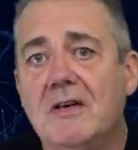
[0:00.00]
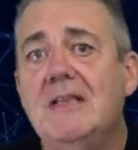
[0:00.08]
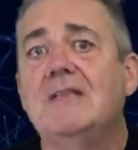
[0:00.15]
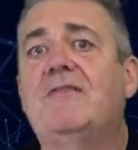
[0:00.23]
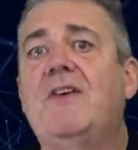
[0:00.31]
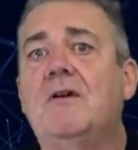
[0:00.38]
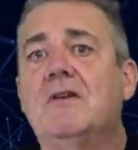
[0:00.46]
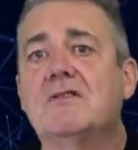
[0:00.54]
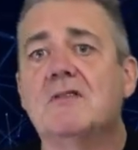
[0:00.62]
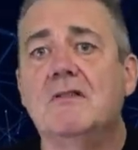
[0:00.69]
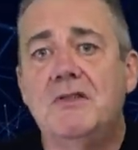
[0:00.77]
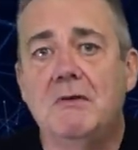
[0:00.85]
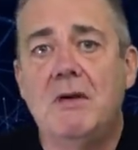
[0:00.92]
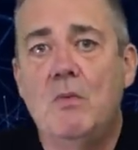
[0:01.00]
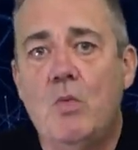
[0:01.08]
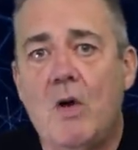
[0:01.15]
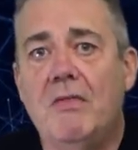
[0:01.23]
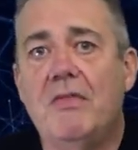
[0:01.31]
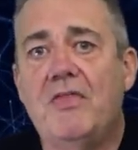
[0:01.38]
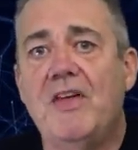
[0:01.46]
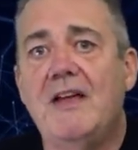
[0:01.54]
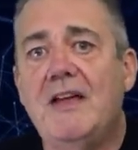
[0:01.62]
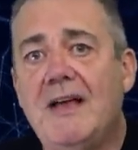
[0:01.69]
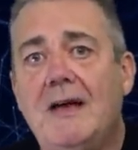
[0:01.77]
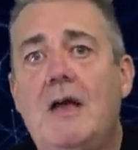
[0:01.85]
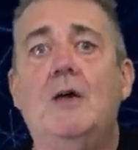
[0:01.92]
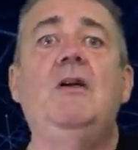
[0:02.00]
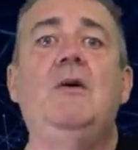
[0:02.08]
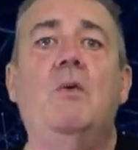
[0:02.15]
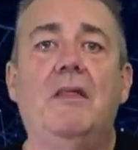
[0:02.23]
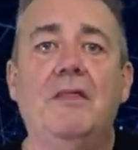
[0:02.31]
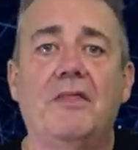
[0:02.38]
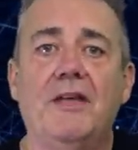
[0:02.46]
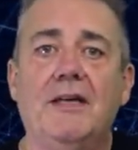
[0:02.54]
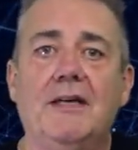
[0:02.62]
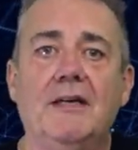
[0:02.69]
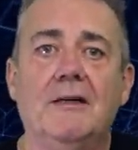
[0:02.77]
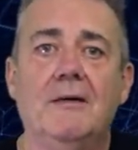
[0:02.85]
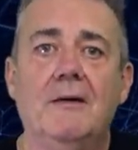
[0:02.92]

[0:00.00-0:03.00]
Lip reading: is focused on doing one thing and only one thing.